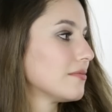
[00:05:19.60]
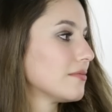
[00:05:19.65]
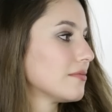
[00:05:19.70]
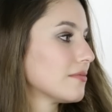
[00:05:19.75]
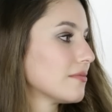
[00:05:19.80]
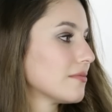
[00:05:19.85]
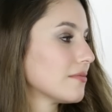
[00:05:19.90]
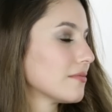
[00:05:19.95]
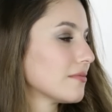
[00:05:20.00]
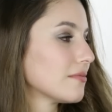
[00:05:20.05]

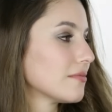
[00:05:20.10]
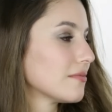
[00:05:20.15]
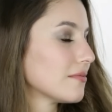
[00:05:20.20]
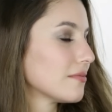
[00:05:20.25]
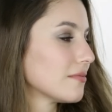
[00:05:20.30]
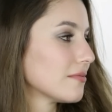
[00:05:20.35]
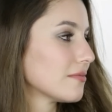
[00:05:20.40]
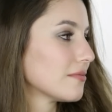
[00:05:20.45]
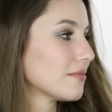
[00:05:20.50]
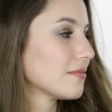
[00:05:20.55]

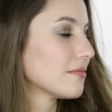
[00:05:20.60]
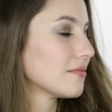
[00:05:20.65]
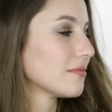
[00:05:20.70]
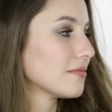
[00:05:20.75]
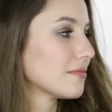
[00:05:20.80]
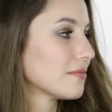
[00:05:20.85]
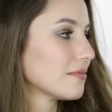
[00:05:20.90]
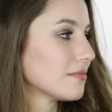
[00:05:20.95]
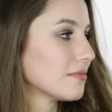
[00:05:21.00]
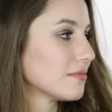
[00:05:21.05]

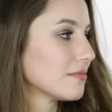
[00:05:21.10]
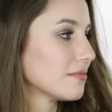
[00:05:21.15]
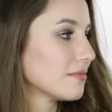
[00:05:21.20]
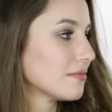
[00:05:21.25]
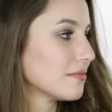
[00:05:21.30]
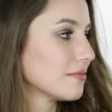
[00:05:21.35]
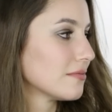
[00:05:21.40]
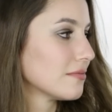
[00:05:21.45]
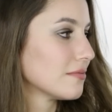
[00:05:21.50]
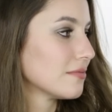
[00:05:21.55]

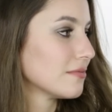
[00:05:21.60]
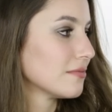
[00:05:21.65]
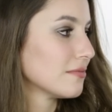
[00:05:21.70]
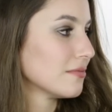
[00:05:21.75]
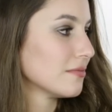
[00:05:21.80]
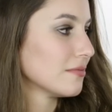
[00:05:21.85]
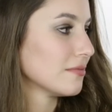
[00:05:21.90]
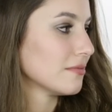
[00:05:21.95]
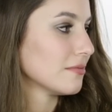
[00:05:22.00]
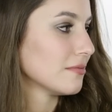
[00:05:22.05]

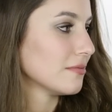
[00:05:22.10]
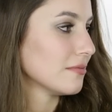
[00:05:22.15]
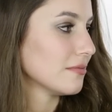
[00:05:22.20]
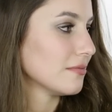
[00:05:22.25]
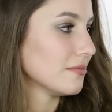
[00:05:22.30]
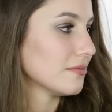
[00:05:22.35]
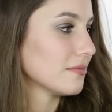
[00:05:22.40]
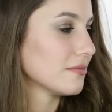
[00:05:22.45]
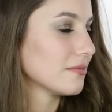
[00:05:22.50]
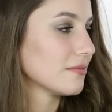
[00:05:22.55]

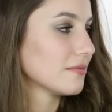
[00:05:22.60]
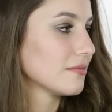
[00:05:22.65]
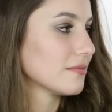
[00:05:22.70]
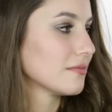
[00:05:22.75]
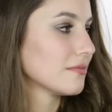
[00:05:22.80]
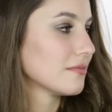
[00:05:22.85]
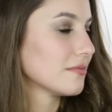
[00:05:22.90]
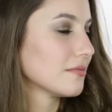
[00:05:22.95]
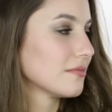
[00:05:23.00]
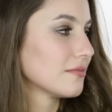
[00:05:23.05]

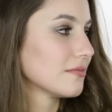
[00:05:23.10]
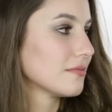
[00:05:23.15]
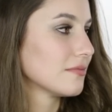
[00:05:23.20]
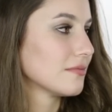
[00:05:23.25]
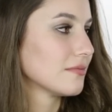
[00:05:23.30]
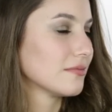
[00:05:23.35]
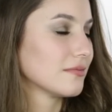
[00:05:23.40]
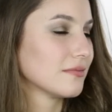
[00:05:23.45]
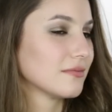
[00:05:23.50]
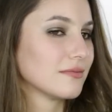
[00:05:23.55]

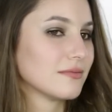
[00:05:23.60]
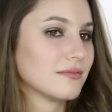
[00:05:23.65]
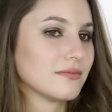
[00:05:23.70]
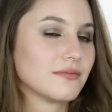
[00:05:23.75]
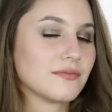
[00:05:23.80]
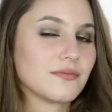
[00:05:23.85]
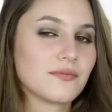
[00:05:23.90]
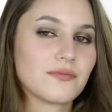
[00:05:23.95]
The person shown says nothing.